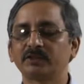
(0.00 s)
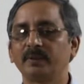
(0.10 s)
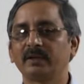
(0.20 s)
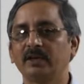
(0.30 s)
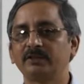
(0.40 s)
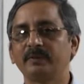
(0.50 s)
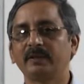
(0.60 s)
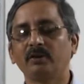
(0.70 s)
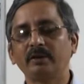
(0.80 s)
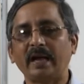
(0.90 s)
because
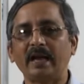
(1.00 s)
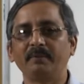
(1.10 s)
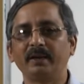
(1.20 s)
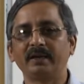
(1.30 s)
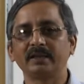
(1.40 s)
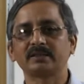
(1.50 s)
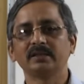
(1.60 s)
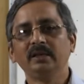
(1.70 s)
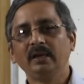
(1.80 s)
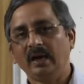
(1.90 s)
without kinematics
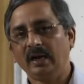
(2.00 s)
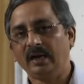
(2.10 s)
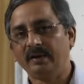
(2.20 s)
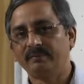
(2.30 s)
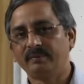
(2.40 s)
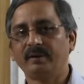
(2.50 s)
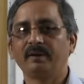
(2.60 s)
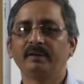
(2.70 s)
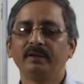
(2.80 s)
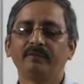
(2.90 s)

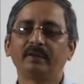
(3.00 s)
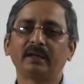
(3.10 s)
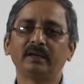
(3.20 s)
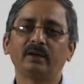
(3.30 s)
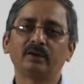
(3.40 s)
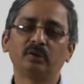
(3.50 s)
we cannot